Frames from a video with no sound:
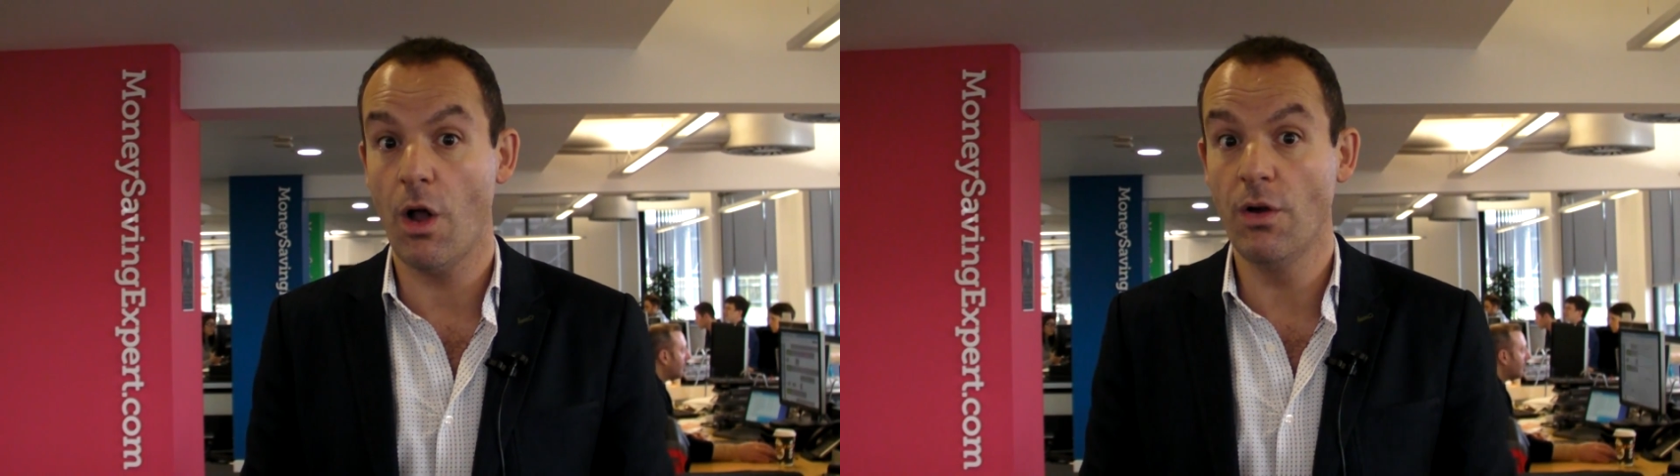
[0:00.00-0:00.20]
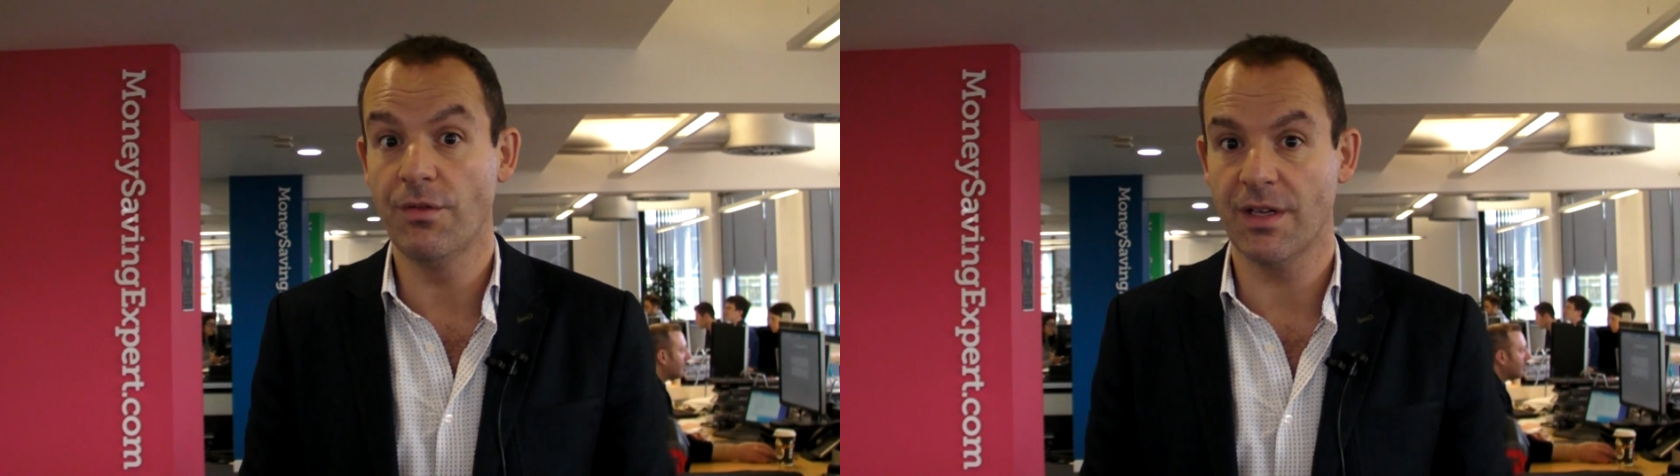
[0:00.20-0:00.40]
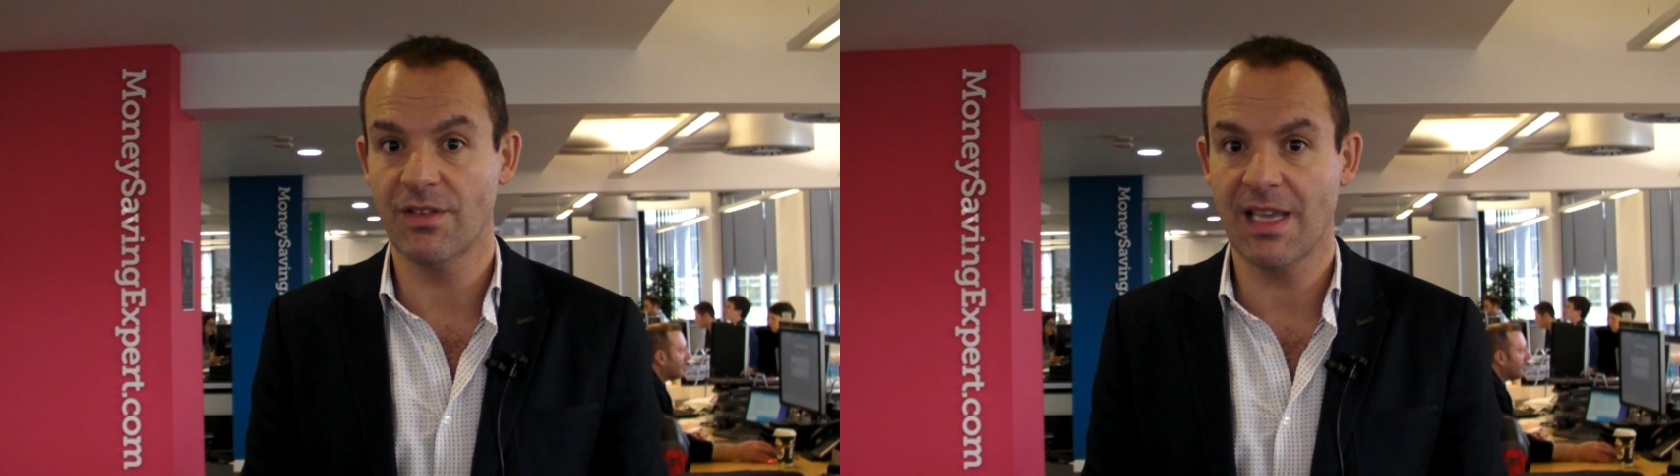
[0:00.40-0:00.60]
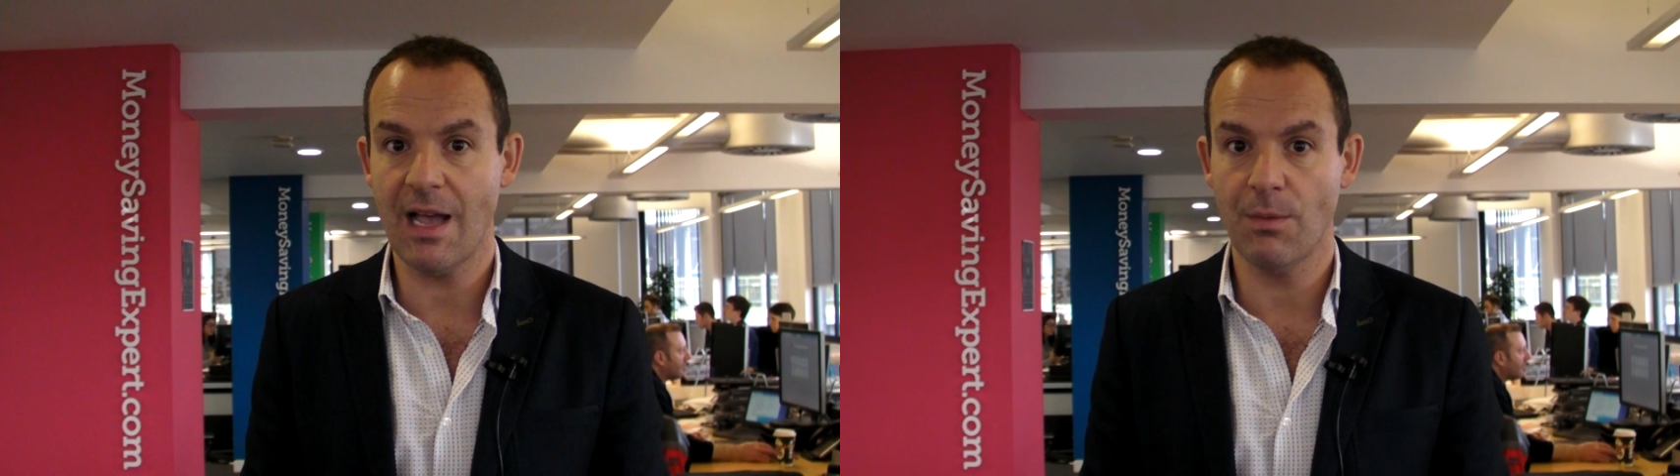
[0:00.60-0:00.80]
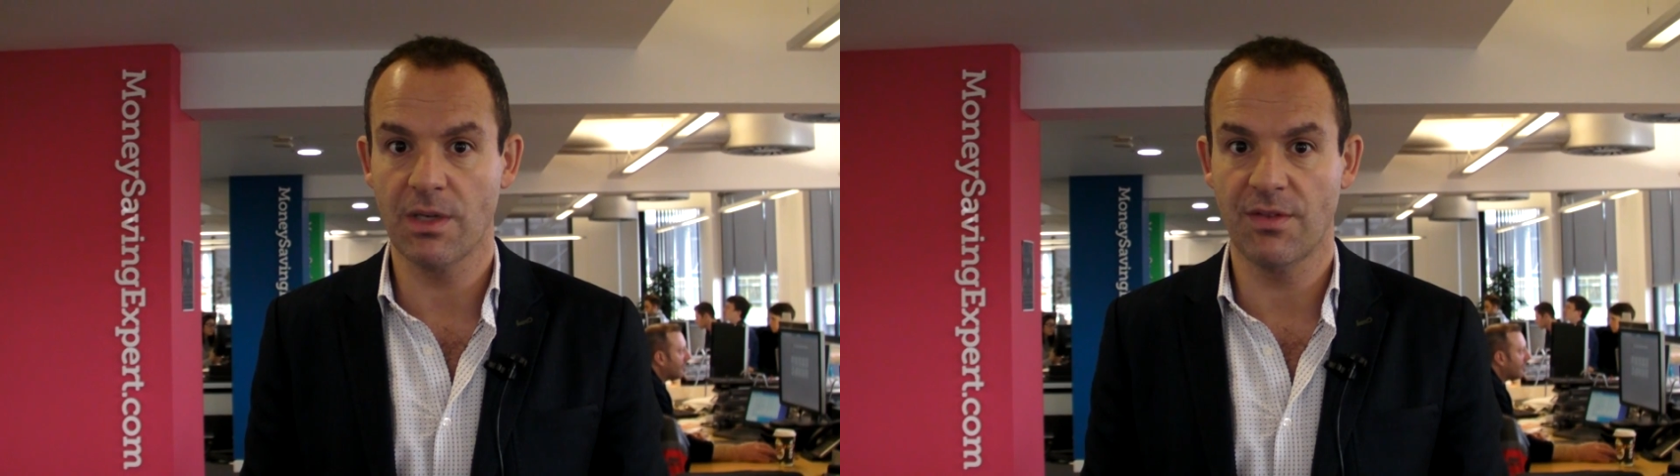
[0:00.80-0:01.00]
over to
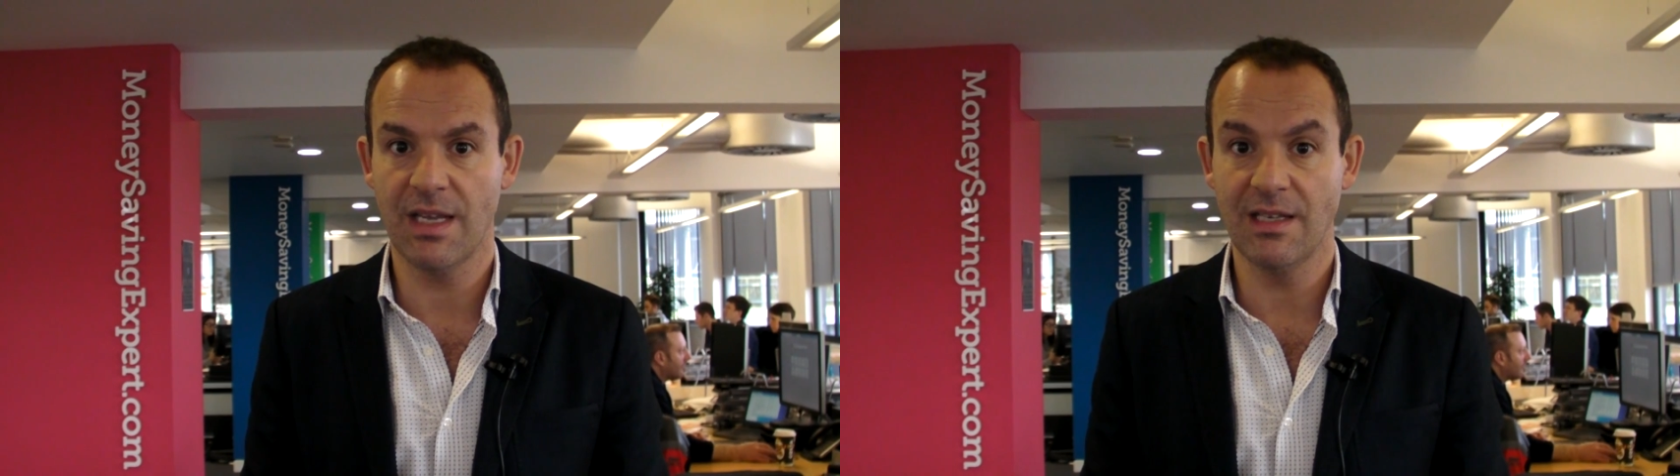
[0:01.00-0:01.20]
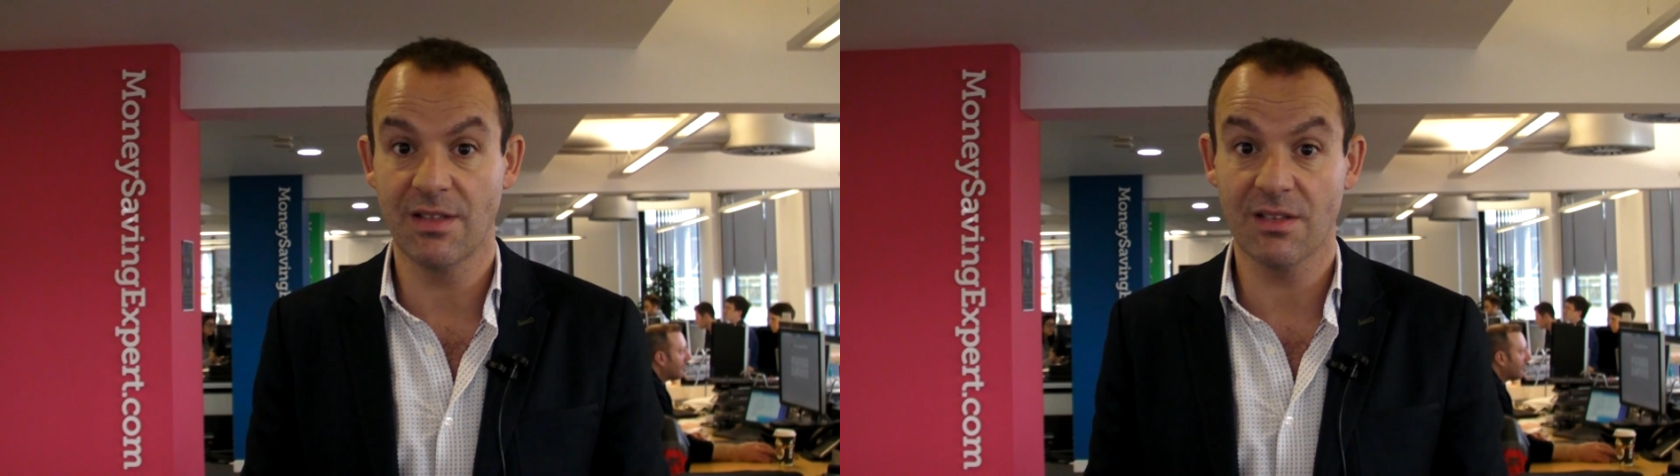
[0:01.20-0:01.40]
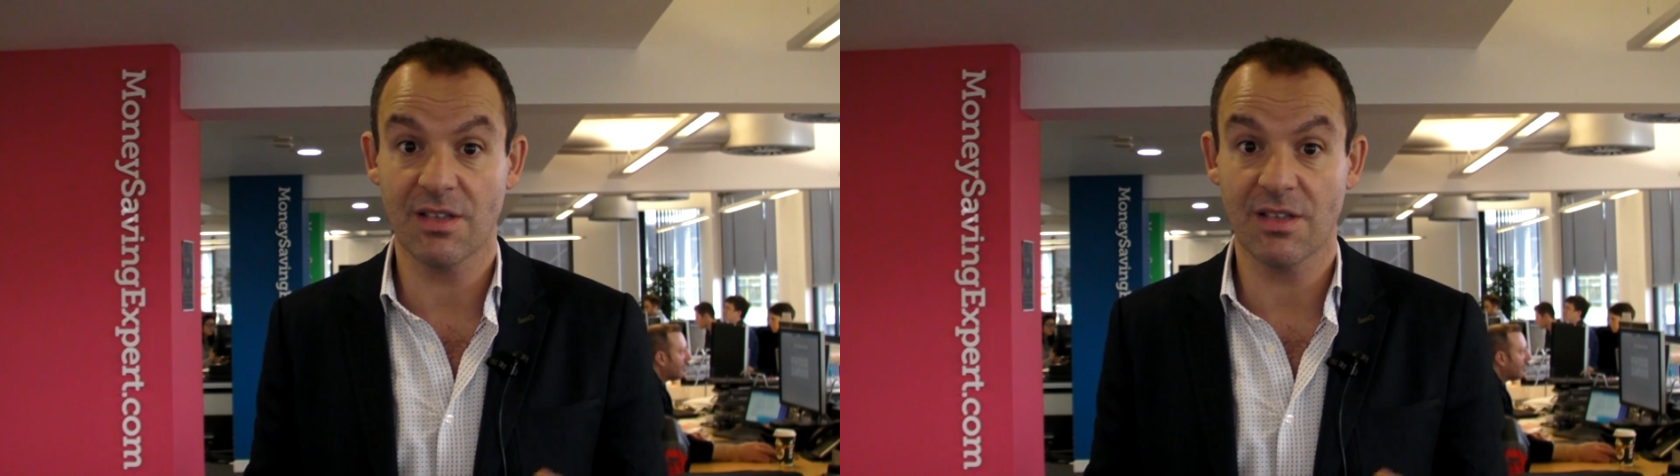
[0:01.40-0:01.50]
get one of these.